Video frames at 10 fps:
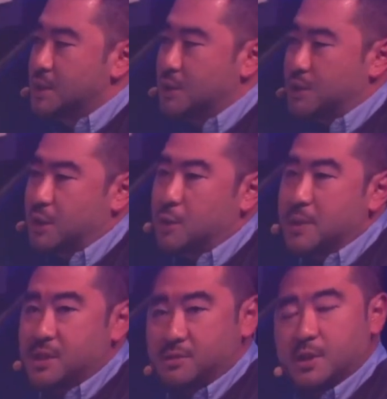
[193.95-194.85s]
So it's a little
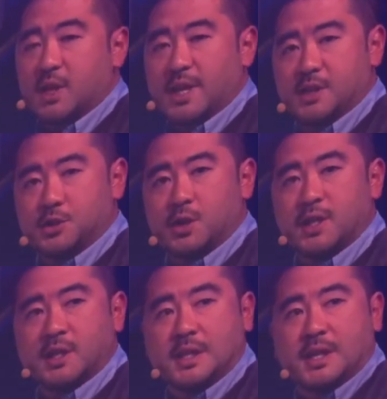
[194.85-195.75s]
bit different on
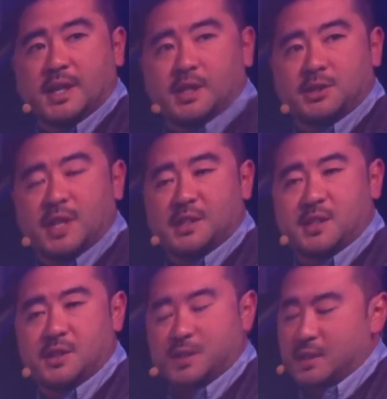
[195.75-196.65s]
Android, and so that's a
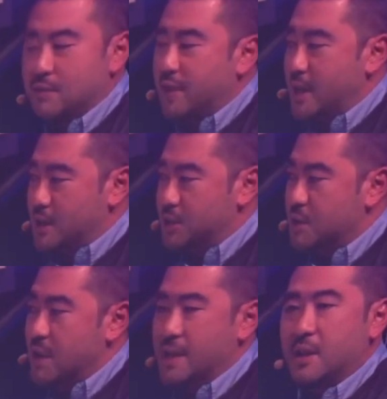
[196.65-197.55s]
distinct advantage.
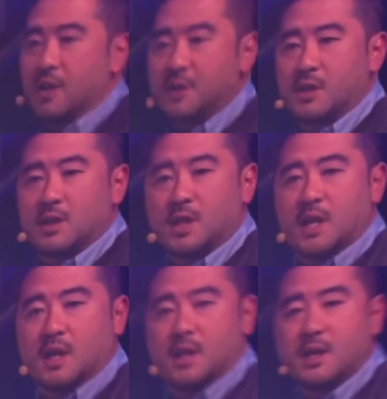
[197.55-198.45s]
And the
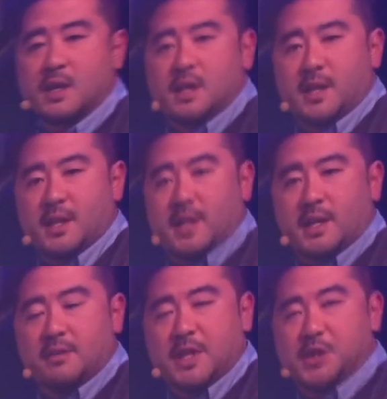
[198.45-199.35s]
other
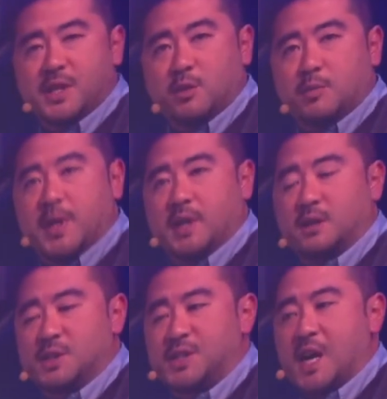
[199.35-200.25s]
innovation that we've made
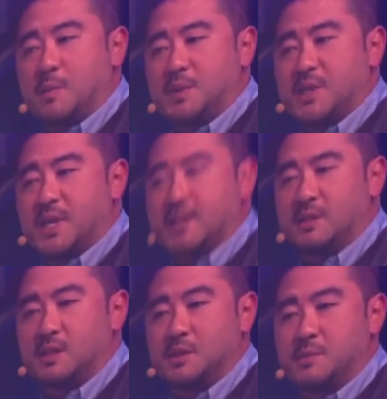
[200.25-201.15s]
on this app is that it
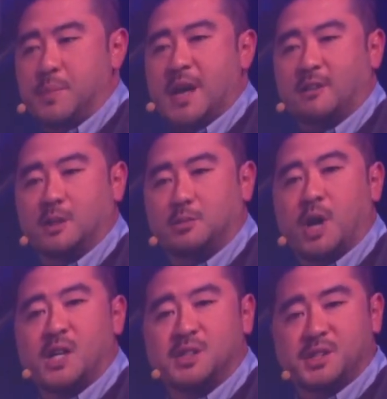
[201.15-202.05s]
does background
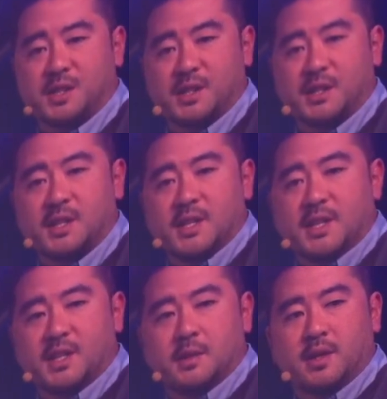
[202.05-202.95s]
processing
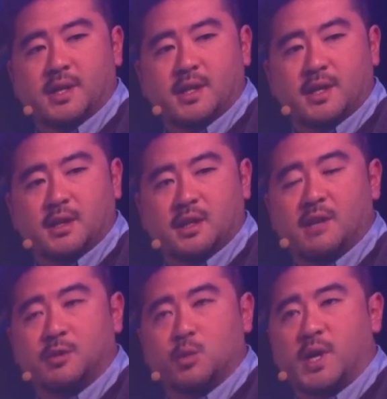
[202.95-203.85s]
in a
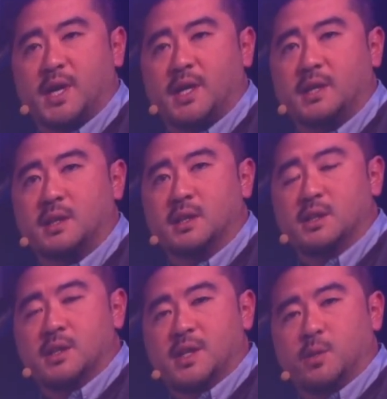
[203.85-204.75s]
clever way,
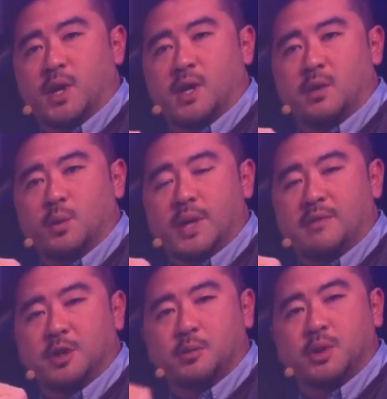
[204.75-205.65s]
where
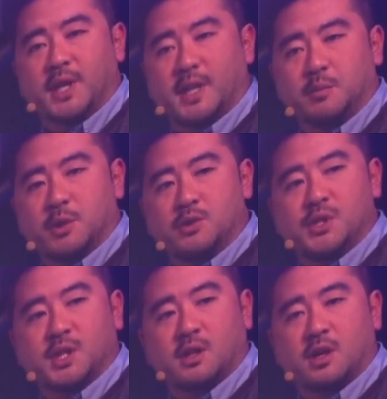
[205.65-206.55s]
whenever you're playing
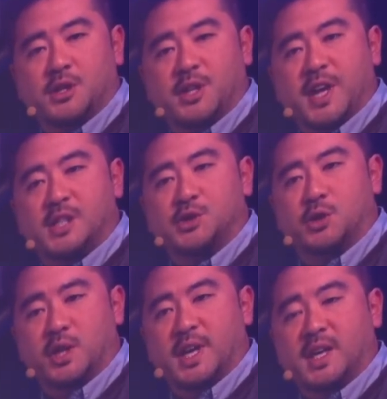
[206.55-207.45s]
music on your
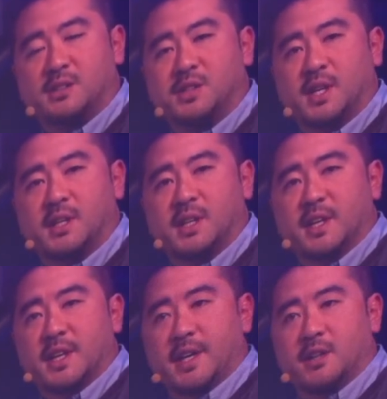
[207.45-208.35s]
Android handset,
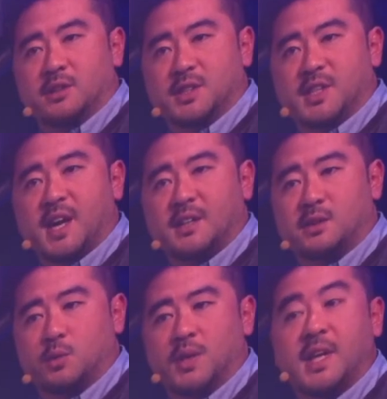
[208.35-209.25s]
it'll
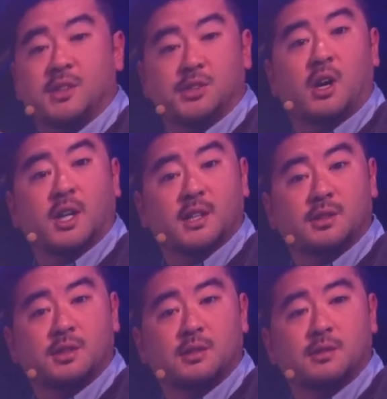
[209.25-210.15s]
detect what that song
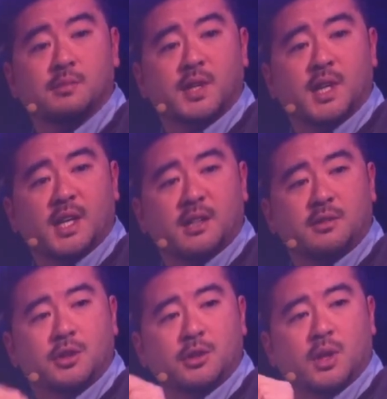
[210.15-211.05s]
is and give
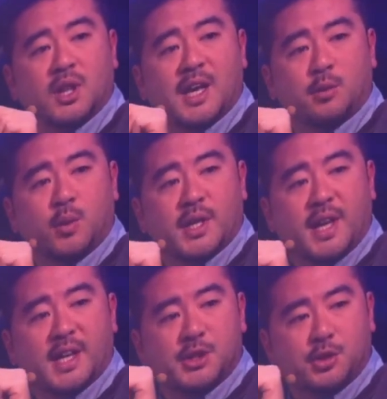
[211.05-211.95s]
you a lightweight
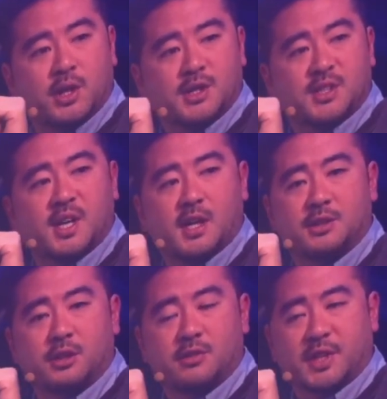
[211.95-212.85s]
Android-style
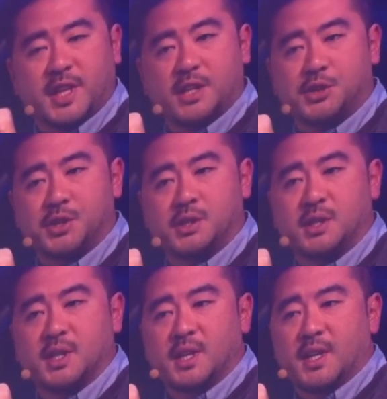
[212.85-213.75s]
notification,
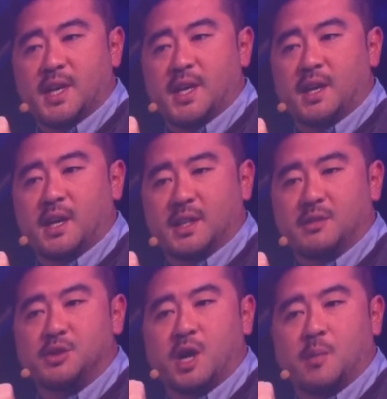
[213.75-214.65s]
and
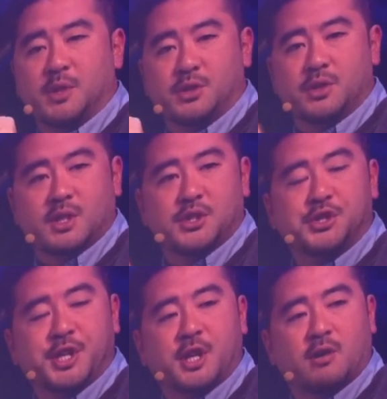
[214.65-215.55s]
gives you the opportunity to
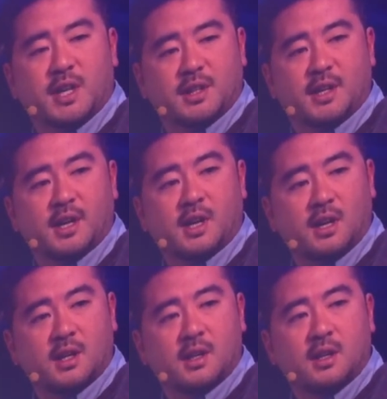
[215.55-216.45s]
share right
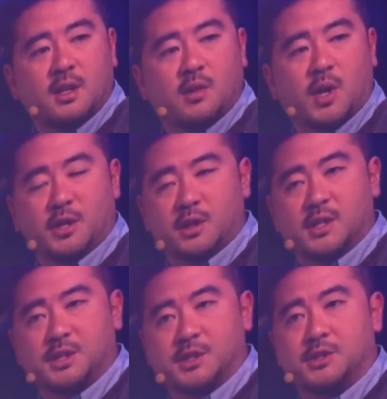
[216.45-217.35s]
there while you're
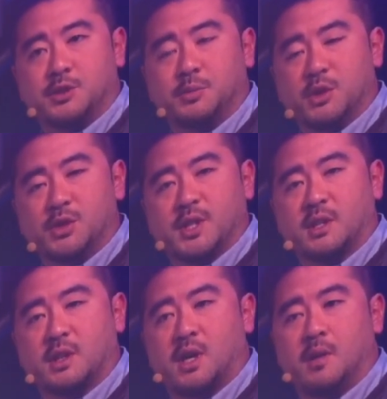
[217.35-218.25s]
listening to
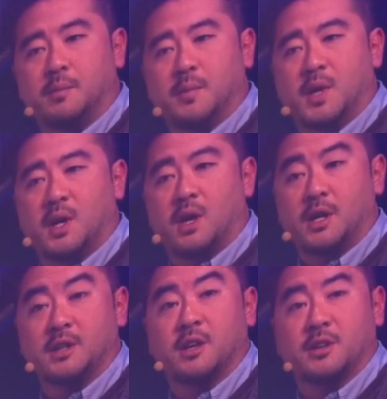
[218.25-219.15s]
music
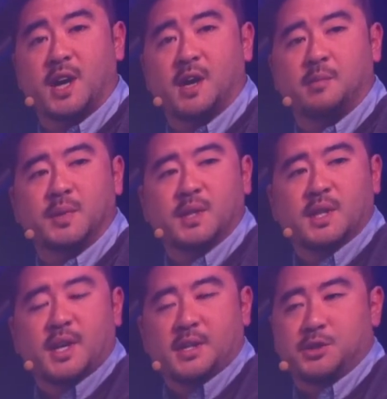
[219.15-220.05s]
on another app.
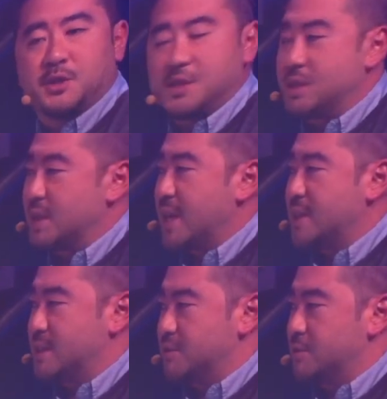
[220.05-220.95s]
And so this is,
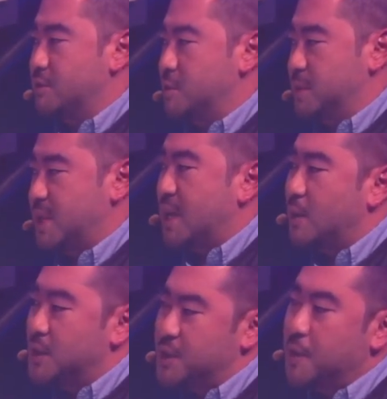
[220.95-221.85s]
again, different from the
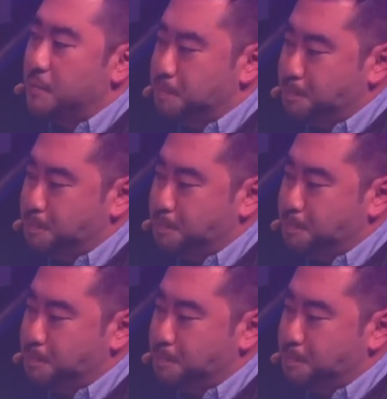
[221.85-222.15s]
iOS app.